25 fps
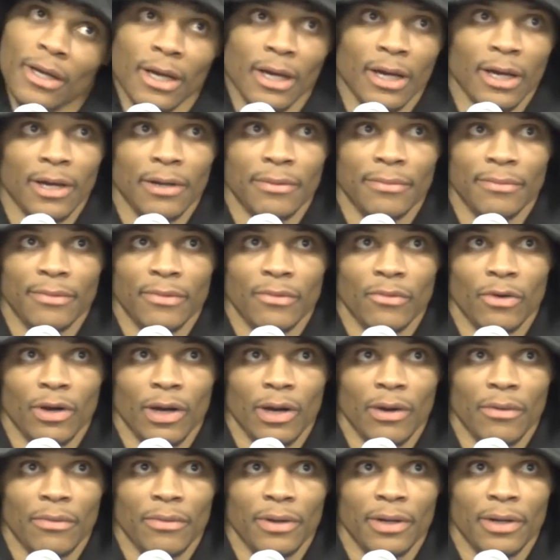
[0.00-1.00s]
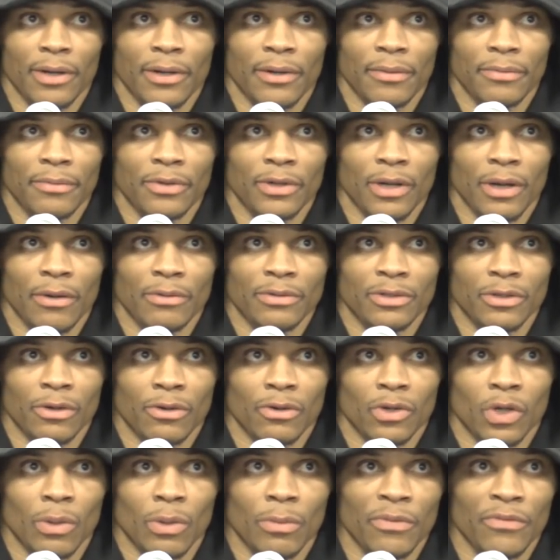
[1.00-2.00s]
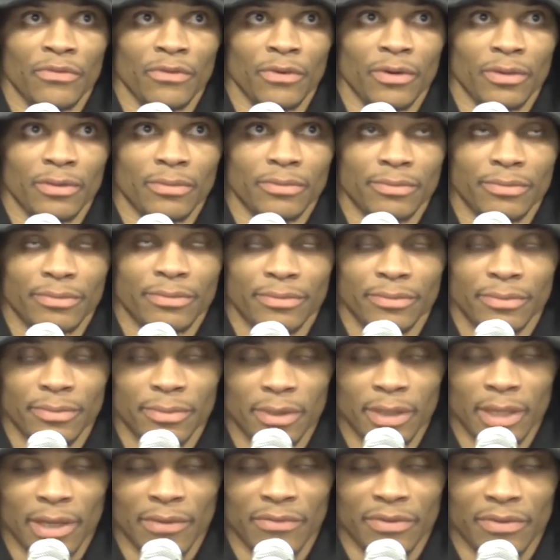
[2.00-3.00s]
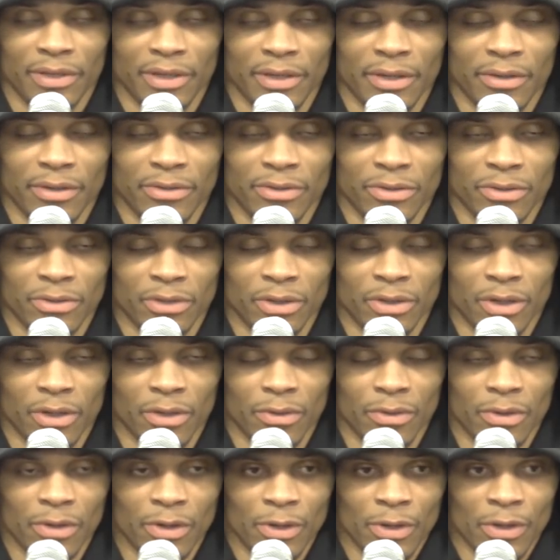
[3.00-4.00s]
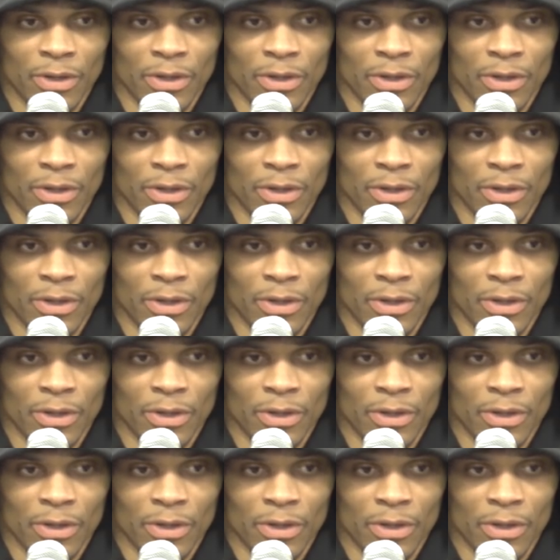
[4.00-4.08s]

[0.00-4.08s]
You know, I was in Oklahoma for 11 years or so,